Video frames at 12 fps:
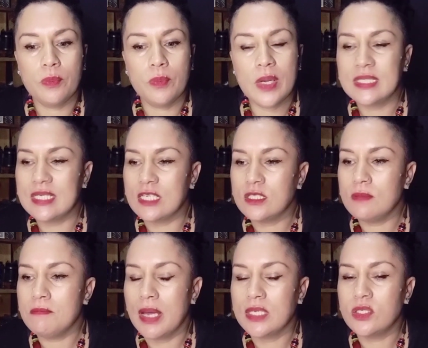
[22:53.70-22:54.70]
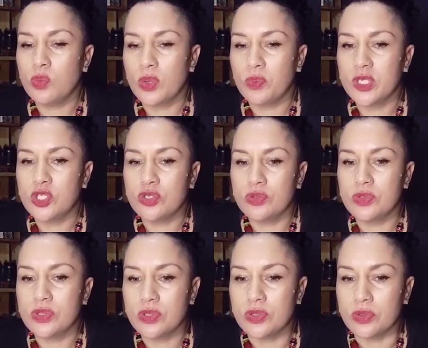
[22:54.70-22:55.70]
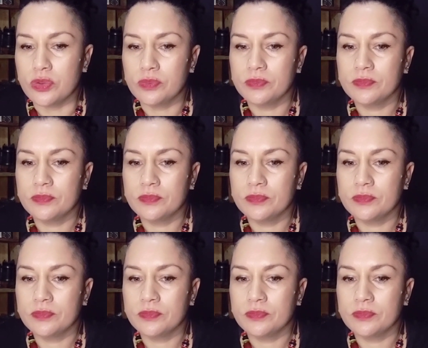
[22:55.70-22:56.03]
it doesn't matter what we choose to do.